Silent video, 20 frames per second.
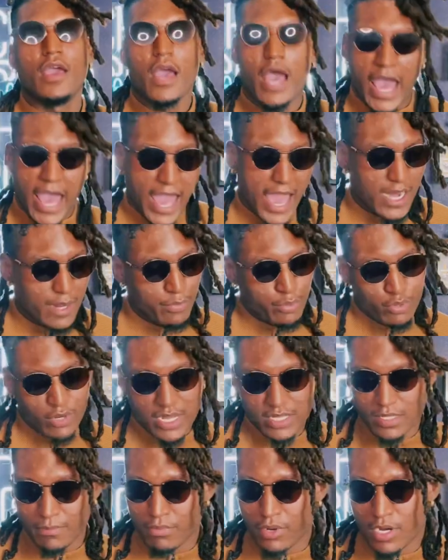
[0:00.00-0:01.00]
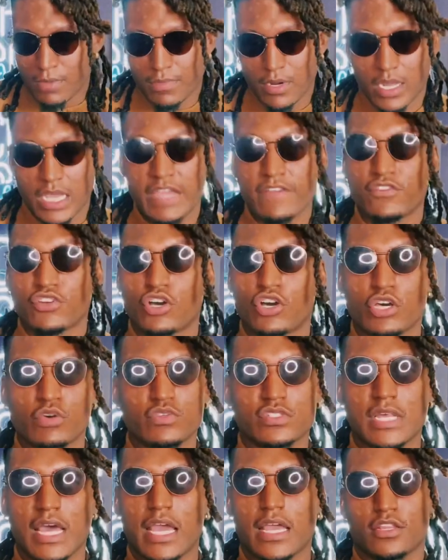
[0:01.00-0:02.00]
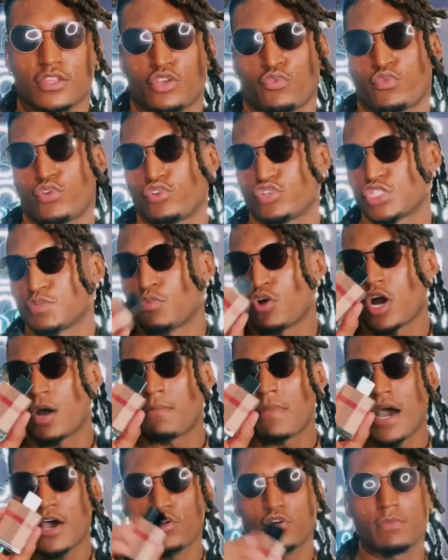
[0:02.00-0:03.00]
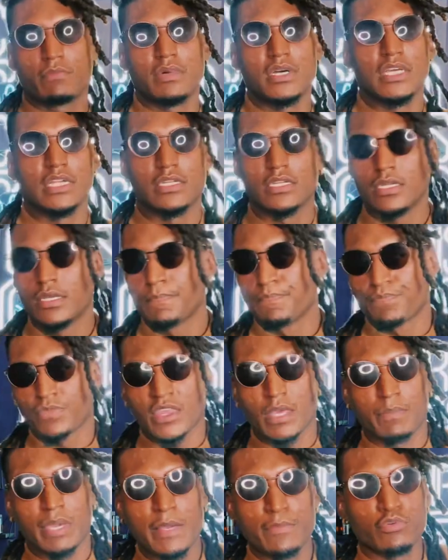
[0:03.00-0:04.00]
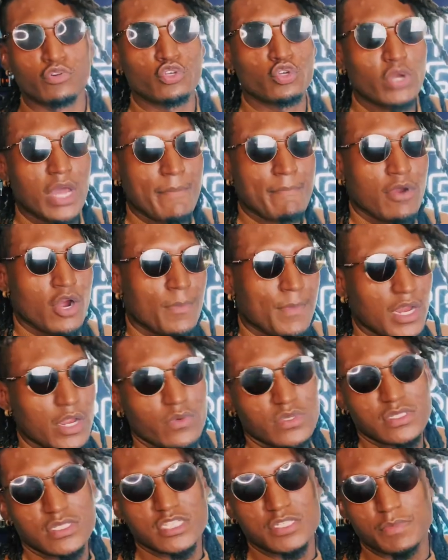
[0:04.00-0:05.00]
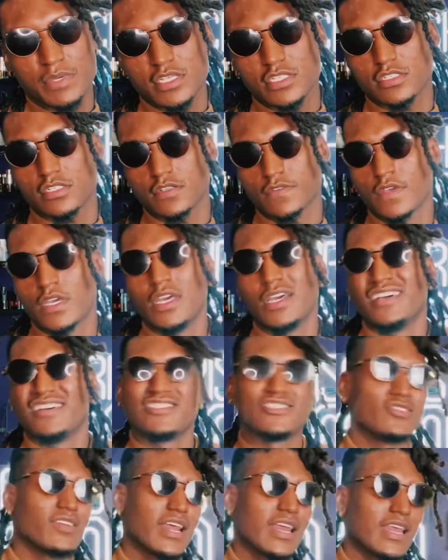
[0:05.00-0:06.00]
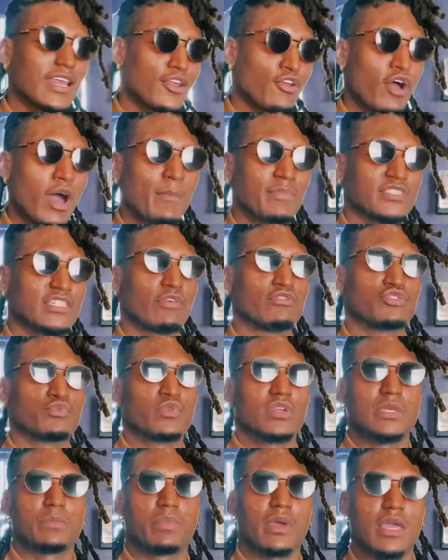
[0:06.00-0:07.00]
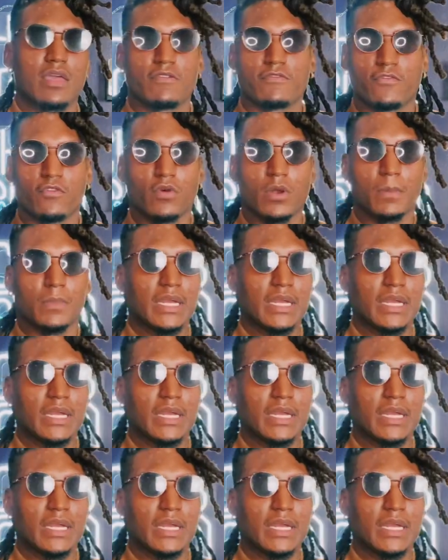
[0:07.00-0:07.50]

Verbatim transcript: I had to pull out the Burberry, even though it was like the real small bottle, but people knew that Burberry was expensive, so they didn't know how much I was really paying for it.